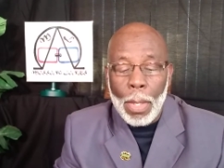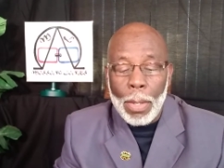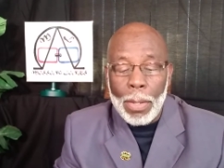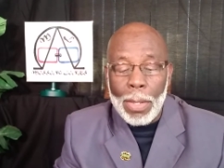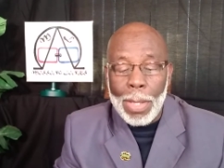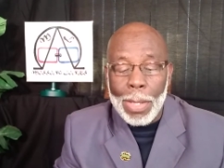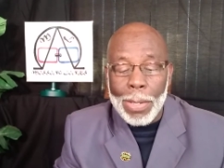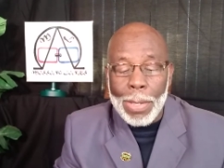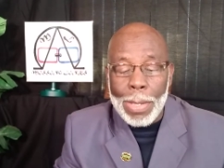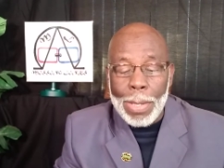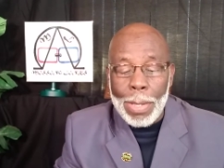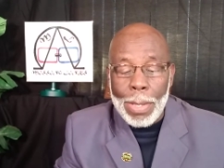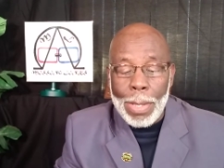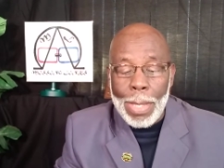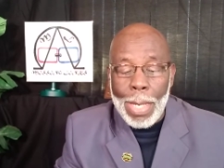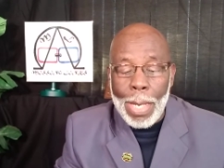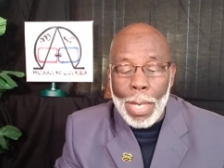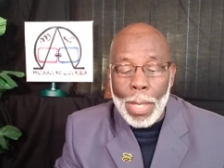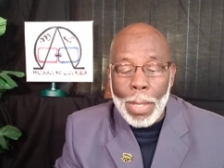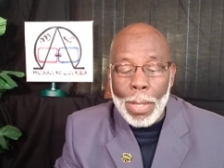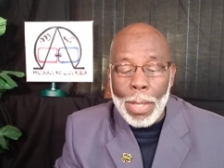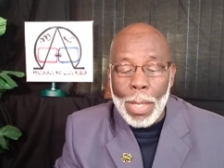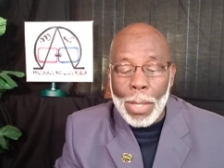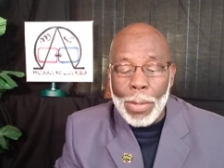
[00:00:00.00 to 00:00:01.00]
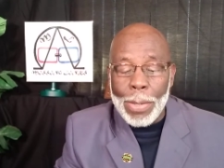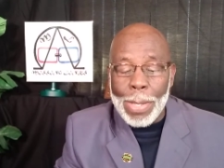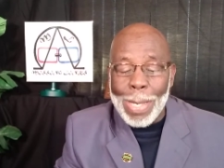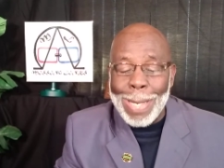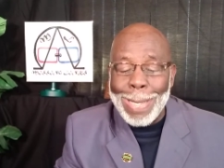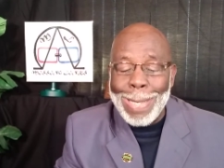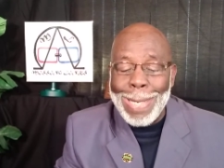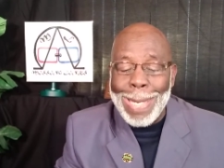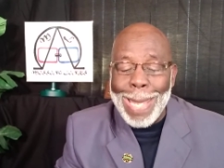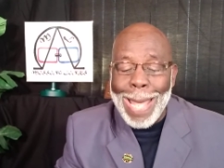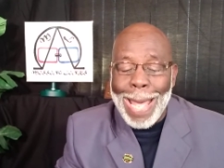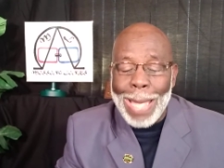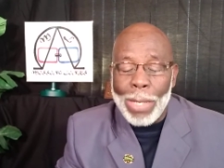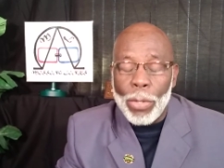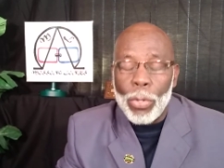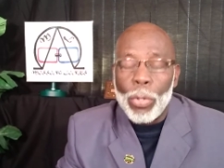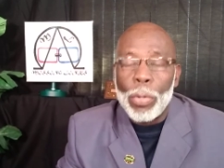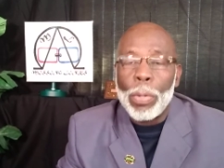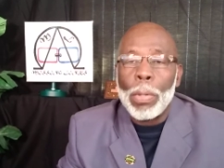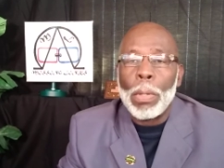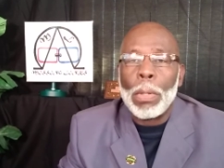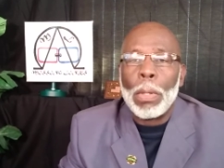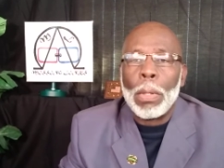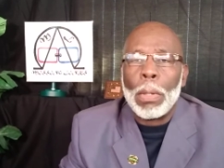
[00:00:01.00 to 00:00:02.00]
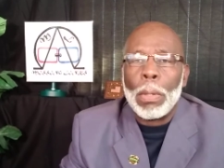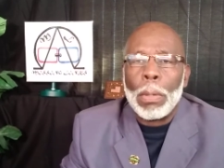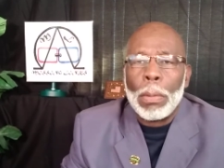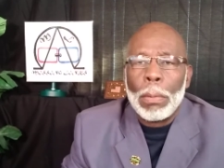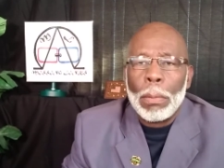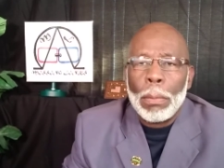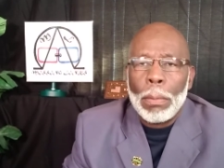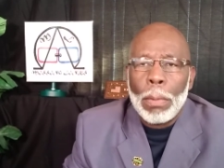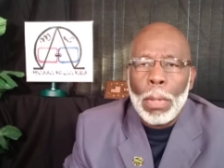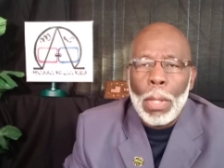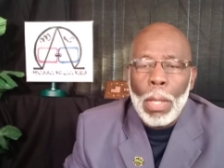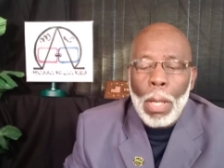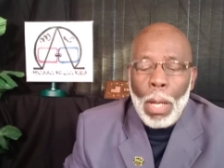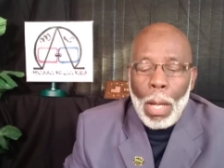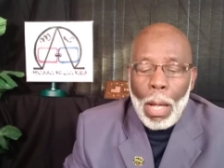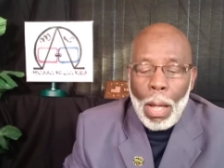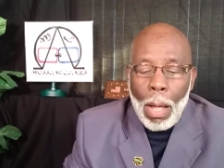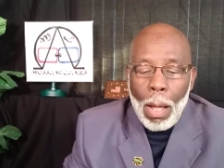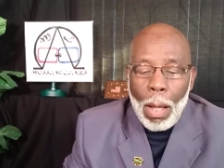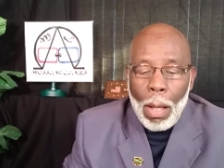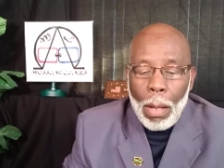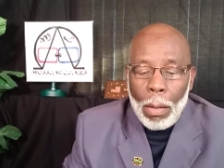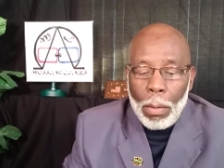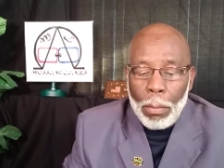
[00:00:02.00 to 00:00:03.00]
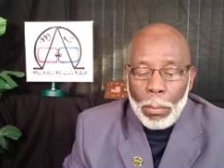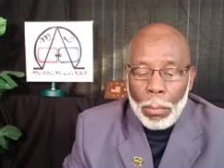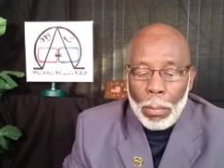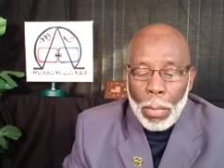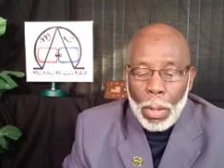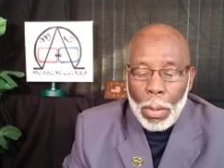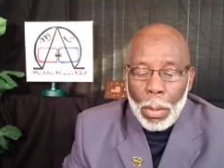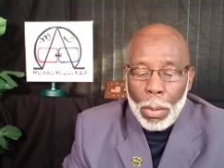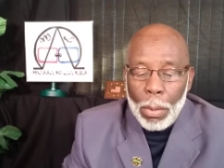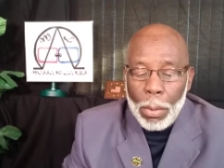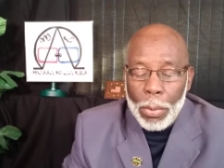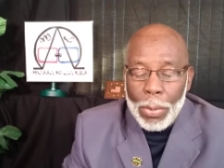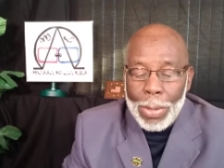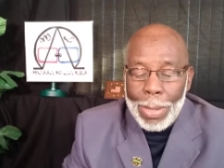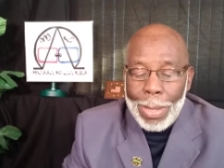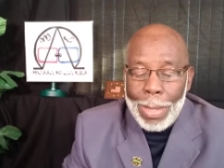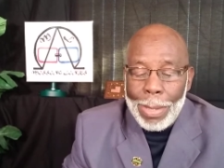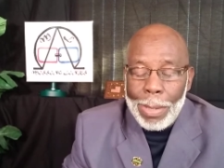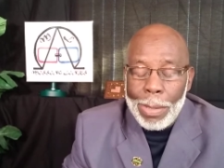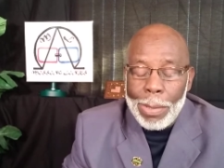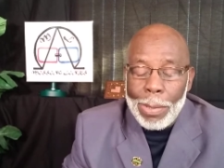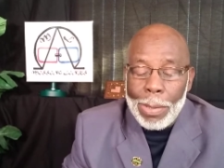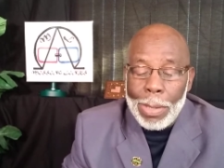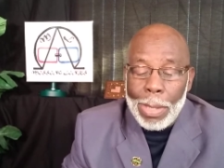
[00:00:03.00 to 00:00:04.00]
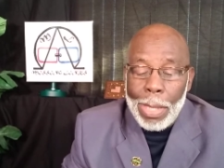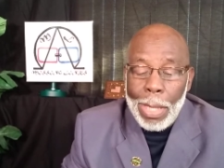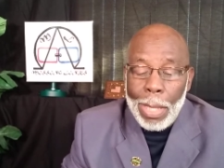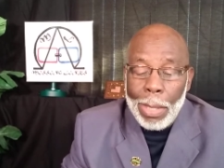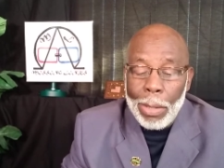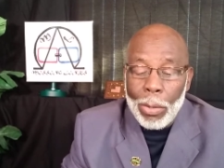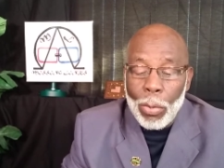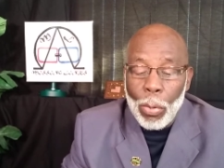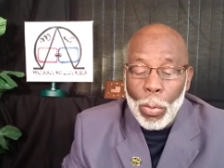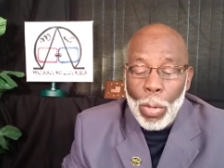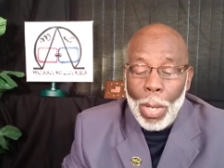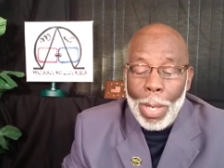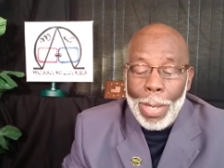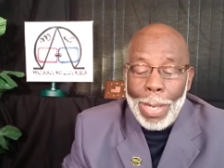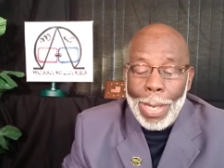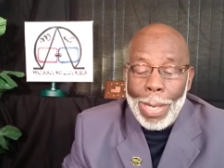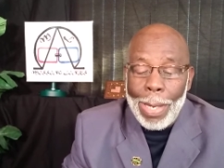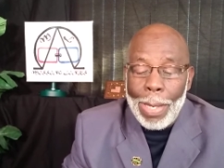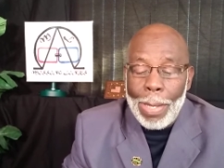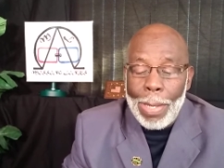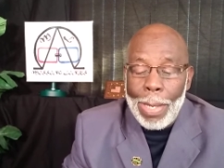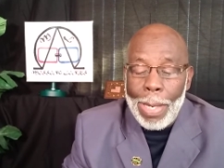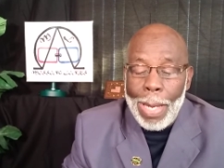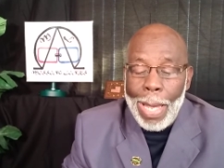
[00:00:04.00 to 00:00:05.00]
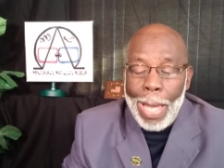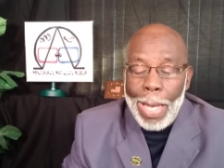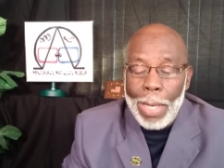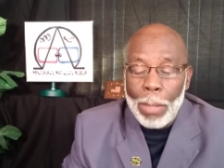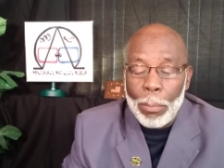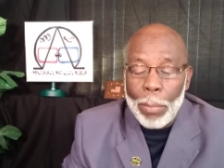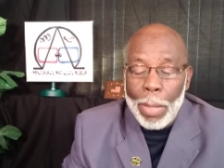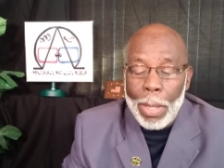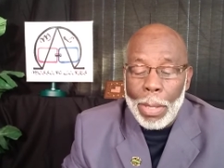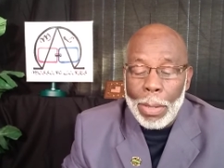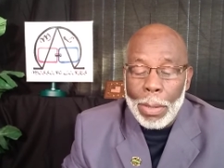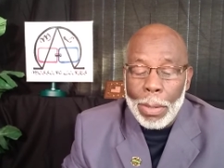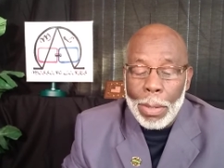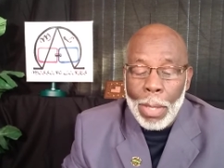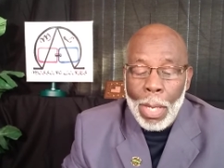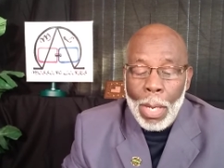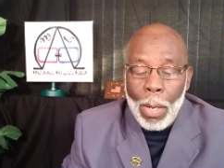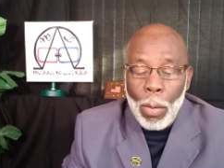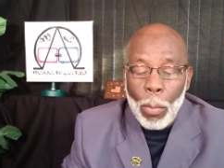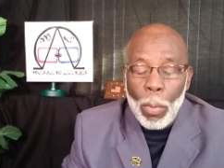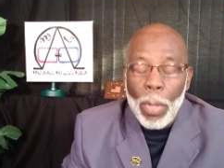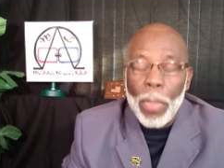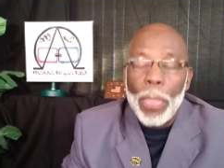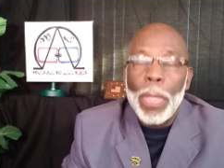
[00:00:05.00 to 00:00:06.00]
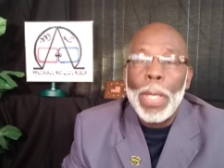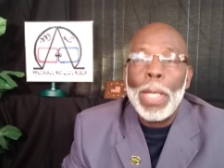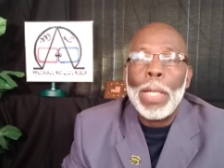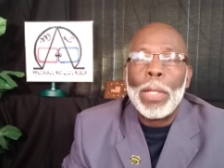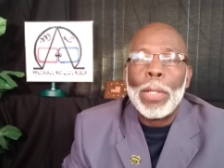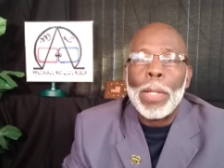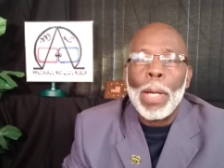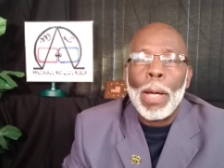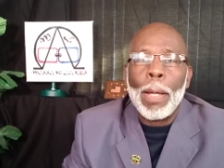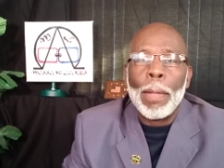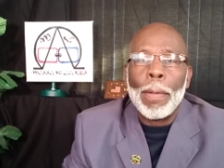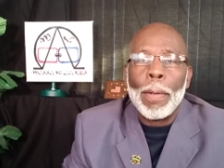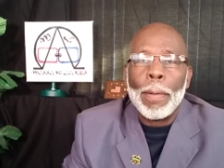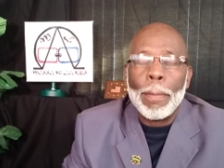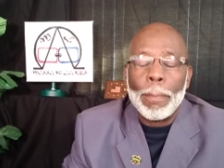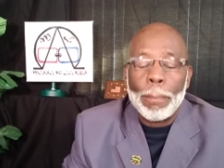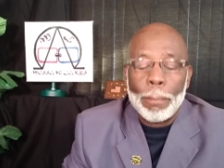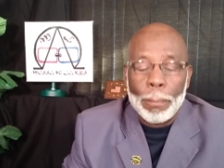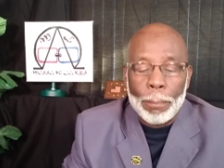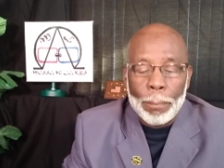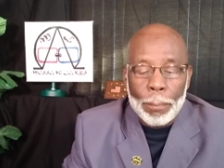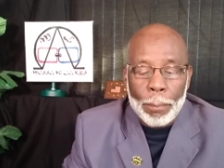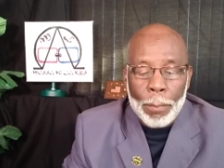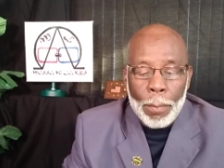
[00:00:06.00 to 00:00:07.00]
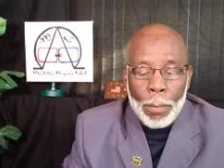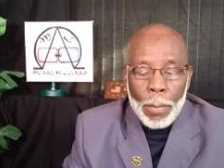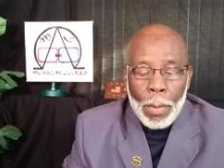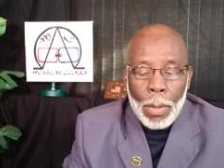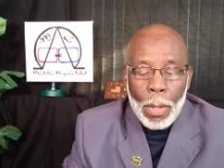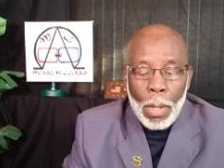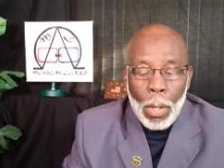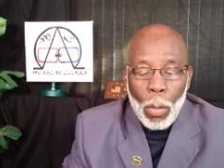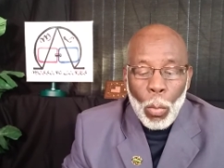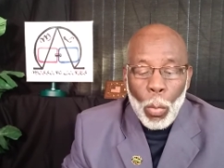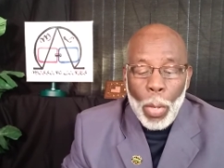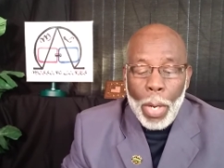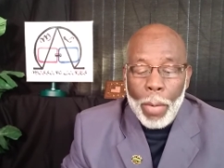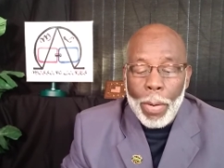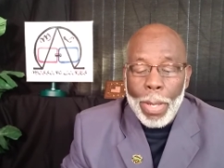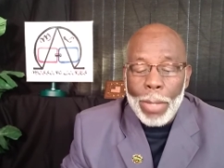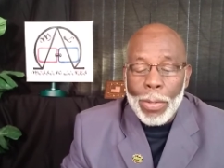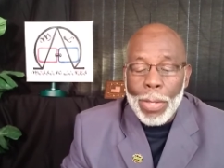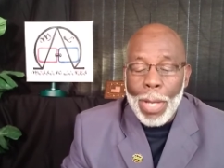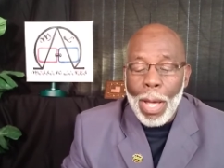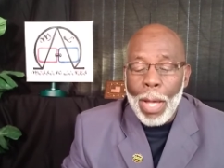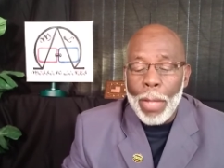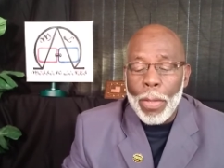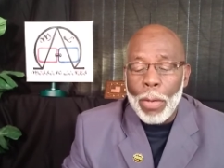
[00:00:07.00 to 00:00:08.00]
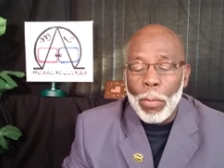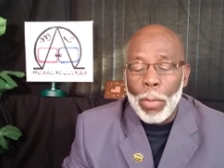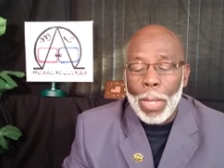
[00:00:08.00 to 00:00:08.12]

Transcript: there's a natural, almost instinctual alignment with each other, whereas other